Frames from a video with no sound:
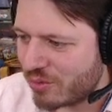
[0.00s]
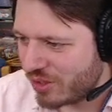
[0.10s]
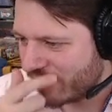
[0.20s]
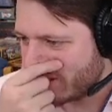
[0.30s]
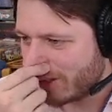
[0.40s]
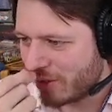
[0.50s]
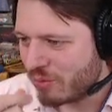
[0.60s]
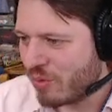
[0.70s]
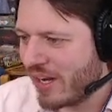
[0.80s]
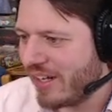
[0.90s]
where you're going to go
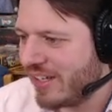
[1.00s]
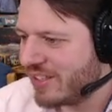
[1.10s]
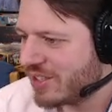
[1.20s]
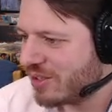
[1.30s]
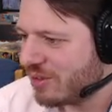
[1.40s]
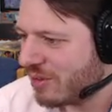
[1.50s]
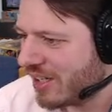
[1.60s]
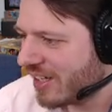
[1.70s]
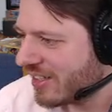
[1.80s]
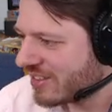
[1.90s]
right into
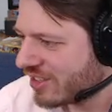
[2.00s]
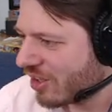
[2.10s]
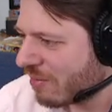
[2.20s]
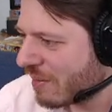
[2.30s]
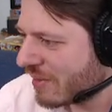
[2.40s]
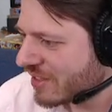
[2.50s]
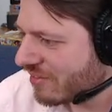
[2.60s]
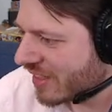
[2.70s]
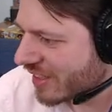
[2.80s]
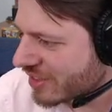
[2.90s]
see all my messy
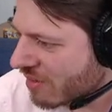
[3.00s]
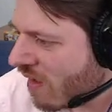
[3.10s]
files.